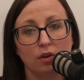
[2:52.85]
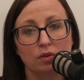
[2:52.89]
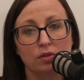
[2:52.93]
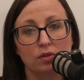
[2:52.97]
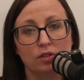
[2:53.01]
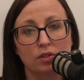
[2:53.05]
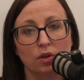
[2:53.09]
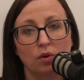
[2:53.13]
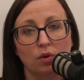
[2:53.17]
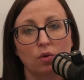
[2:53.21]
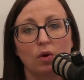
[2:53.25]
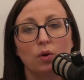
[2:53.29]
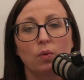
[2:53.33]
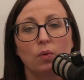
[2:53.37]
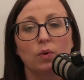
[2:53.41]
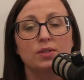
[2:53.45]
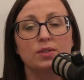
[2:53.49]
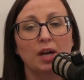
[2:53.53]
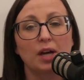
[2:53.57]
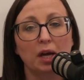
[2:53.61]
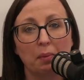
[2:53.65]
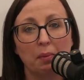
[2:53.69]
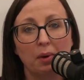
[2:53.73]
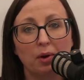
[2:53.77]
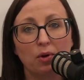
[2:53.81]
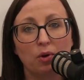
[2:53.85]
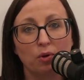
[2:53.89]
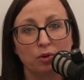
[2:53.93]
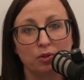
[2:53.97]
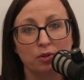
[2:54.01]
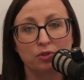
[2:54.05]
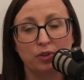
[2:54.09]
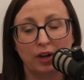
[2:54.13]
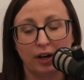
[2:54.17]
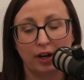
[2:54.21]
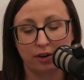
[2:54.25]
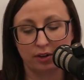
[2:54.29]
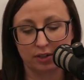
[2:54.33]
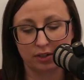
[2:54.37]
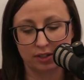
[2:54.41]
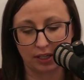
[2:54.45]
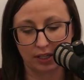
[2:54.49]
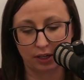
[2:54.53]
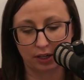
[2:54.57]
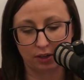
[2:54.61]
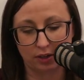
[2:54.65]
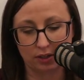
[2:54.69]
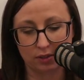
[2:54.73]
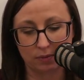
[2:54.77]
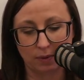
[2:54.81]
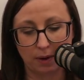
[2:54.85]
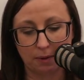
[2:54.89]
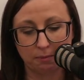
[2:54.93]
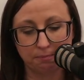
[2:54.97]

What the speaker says: So we'll talk about goals trackers later as well.